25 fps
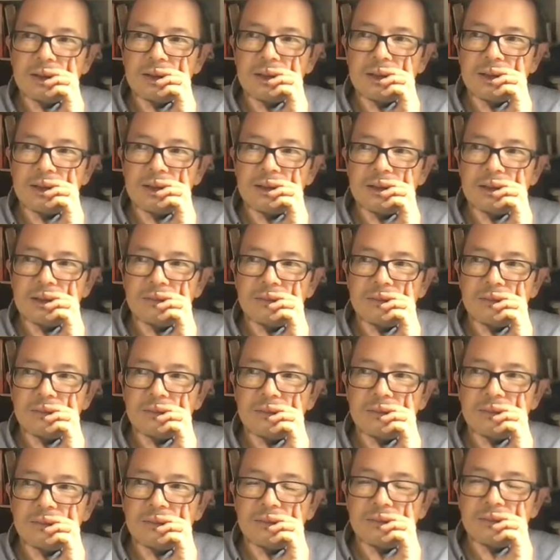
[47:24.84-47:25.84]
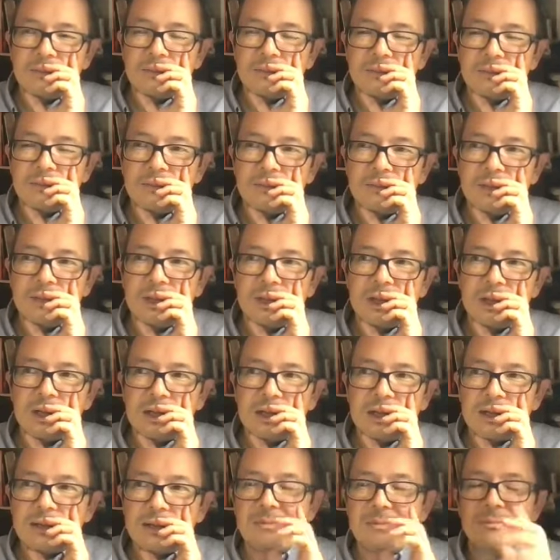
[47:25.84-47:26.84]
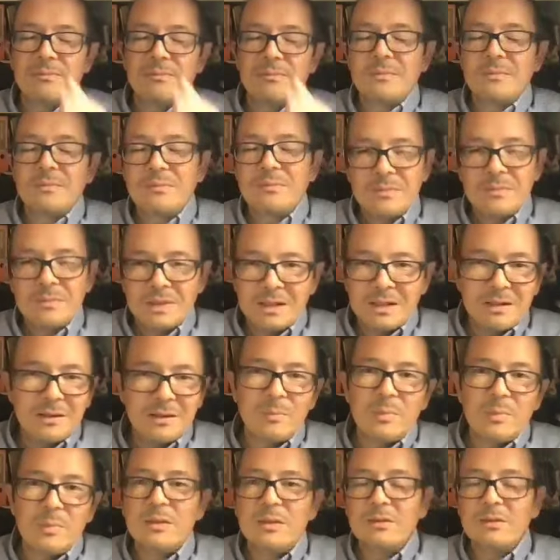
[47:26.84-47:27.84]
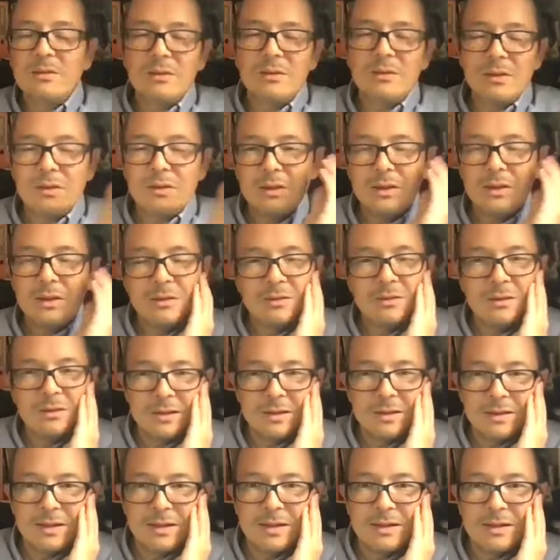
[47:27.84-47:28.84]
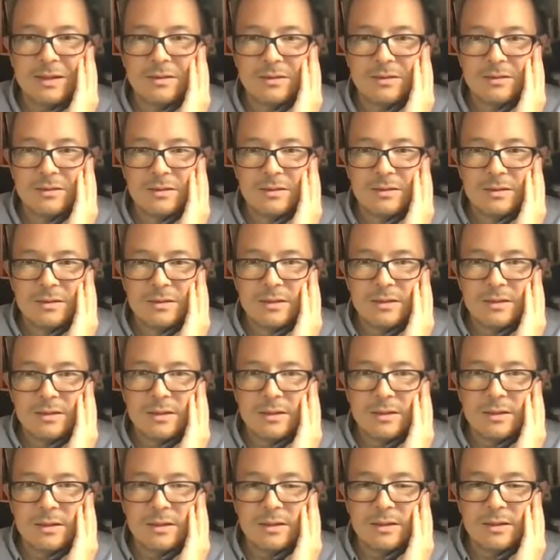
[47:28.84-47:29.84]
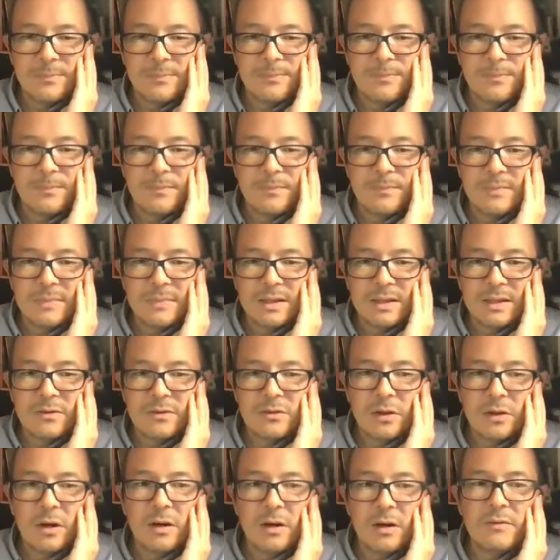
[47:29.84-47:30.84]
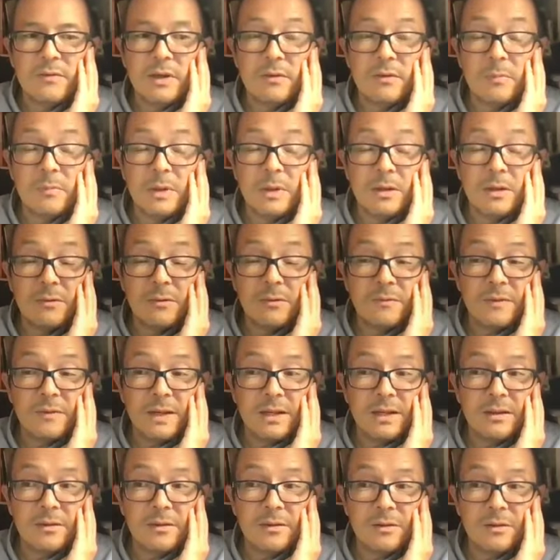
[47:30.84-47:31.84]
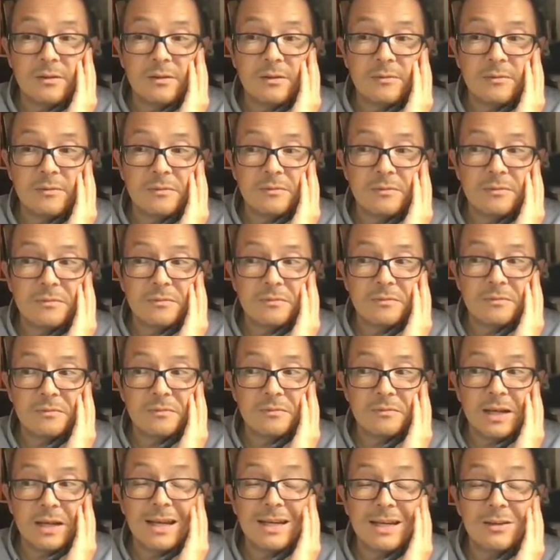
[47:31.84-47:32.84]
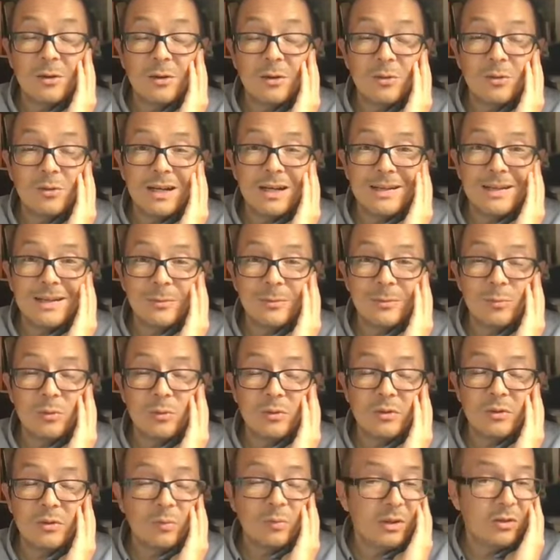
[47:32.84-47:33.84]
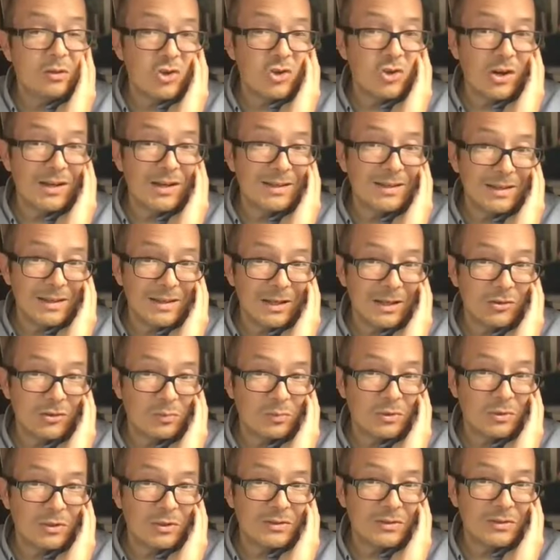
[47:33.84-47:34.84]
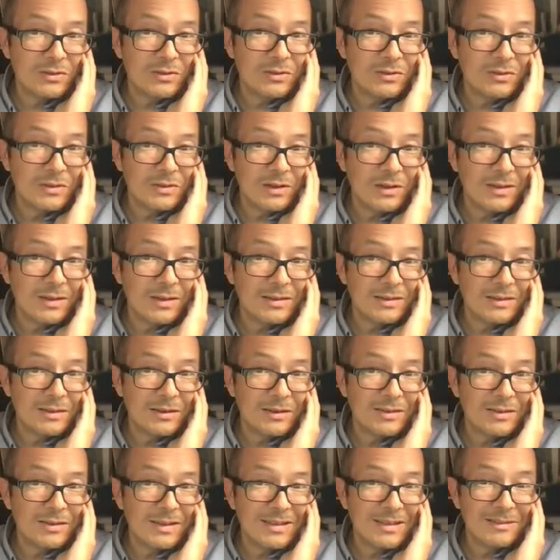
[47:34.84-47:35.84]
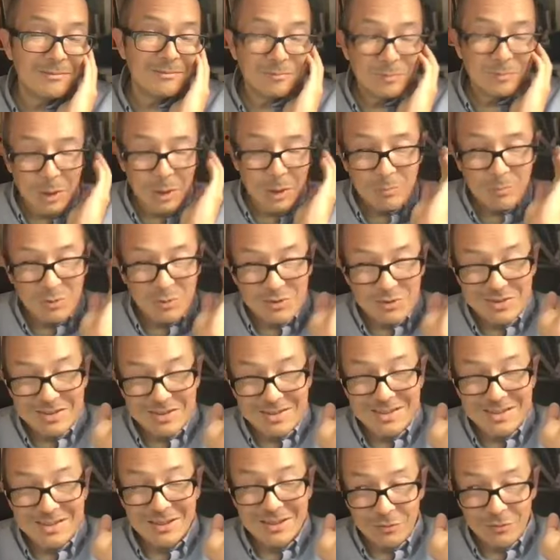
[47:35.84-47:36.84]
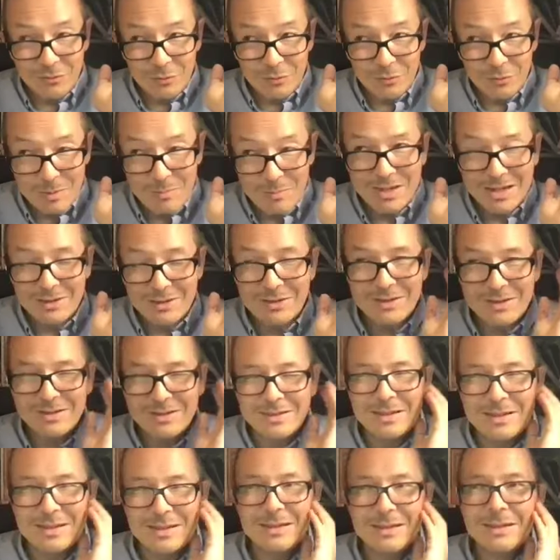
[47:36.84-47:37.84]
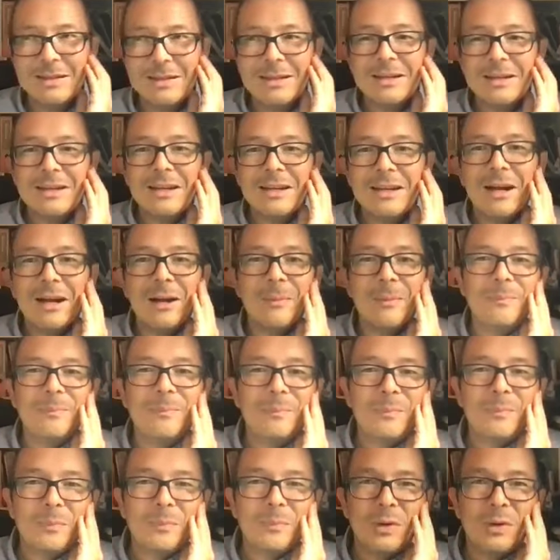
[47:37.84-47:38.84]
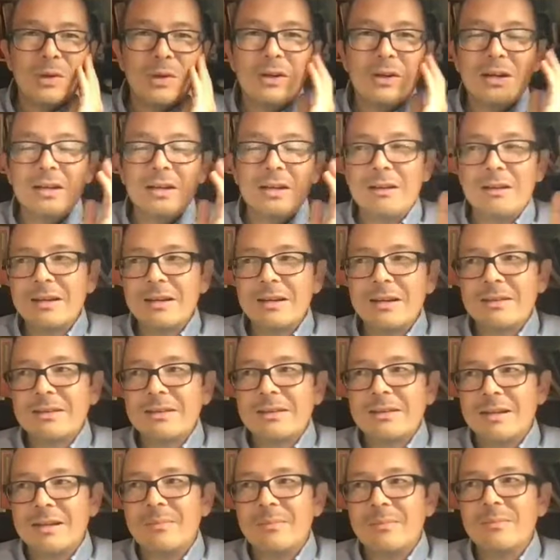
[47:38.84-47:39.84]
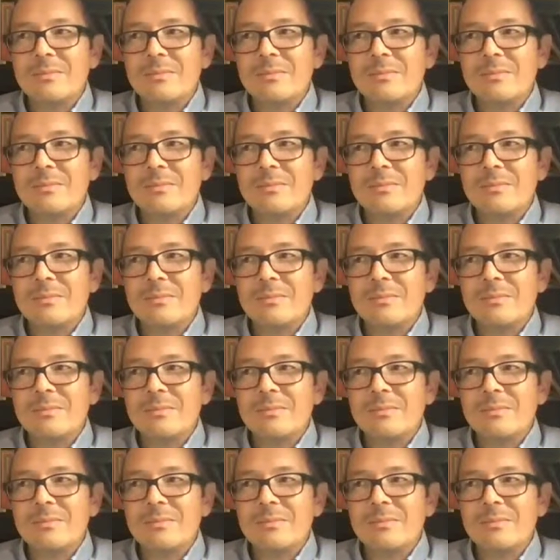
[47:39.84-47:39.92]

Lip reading: uh, like colored pencils and things like that. Um, so I've never been a fan of adult art awards with giant cash prizes. I personally think that's a very bad idea. But I like